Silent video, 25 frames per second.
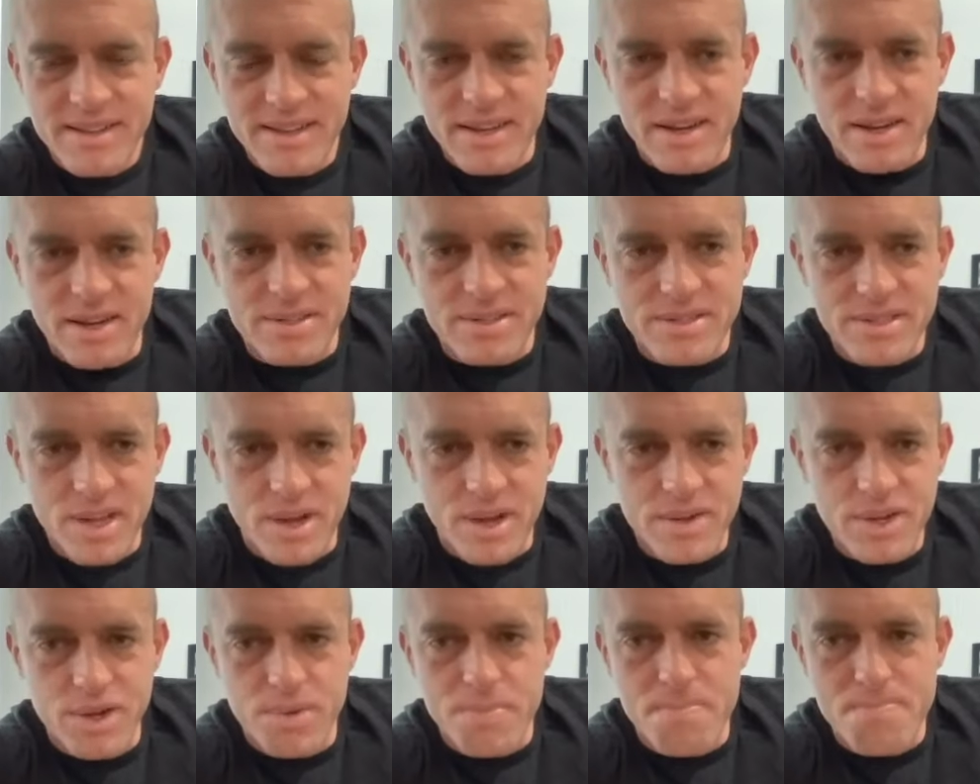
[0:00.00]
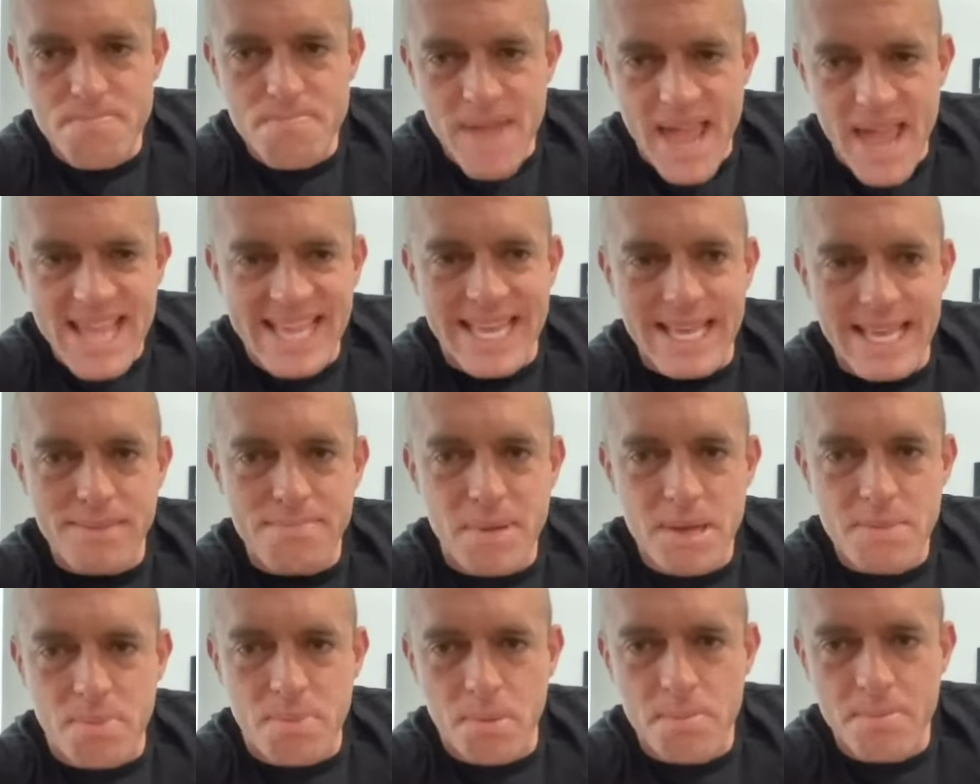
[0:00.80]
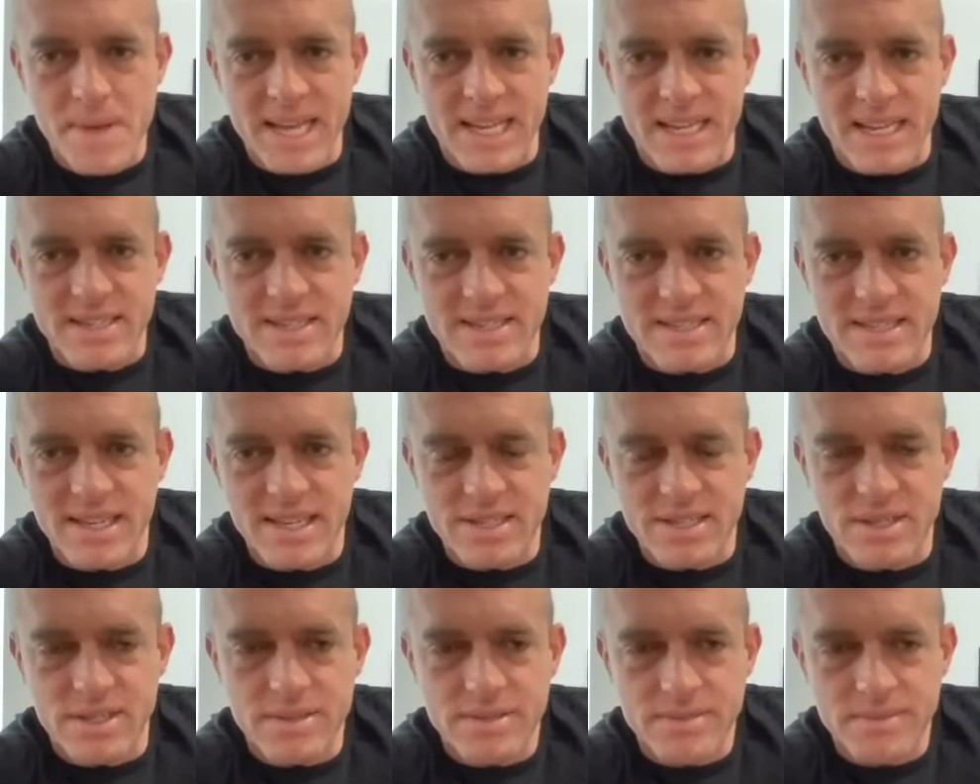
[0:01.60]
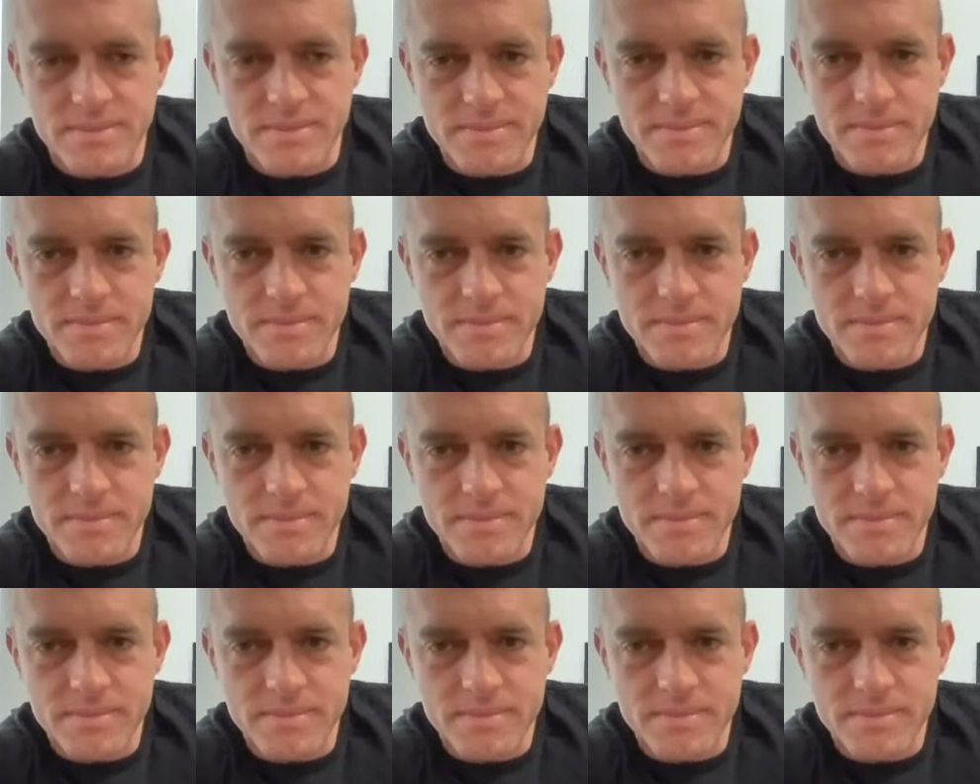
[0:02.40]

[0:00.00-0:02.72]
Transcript: You know, so you're making people make a decision.